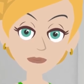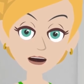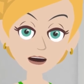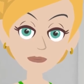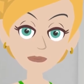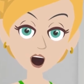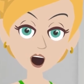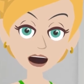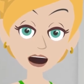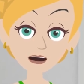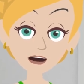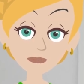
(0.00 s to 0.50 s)

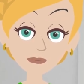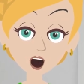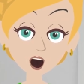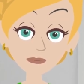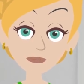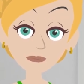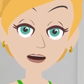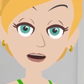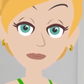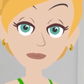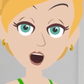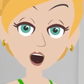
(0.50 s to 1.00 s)
in this
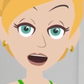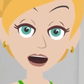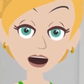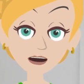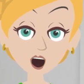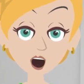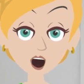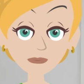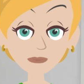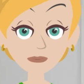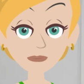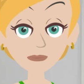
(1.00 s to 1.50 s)

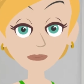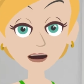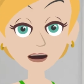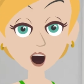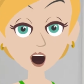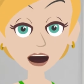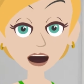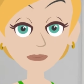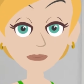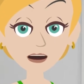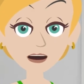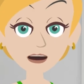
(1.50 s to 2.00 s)
game of
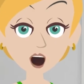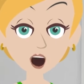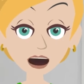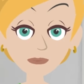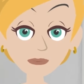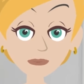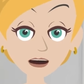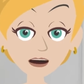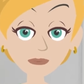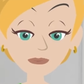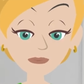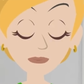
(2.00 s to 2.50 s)
creation
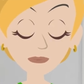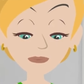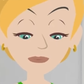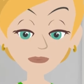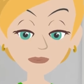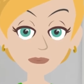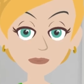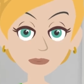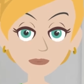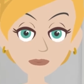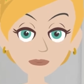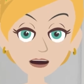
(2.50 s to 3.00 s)
eternally
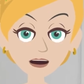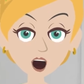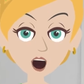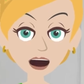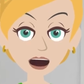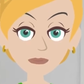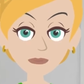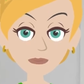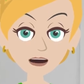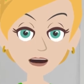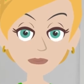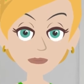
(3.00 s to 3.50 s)

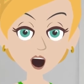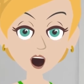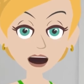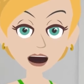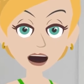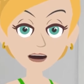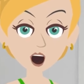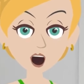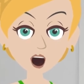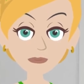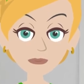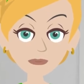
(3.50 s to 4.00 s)
because it's what
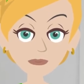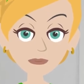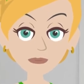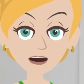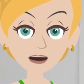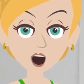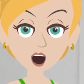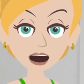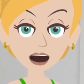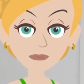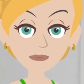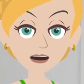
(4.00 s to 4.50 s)
we're all
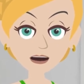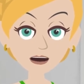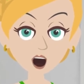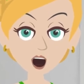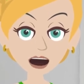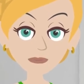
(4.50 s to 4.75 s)
about.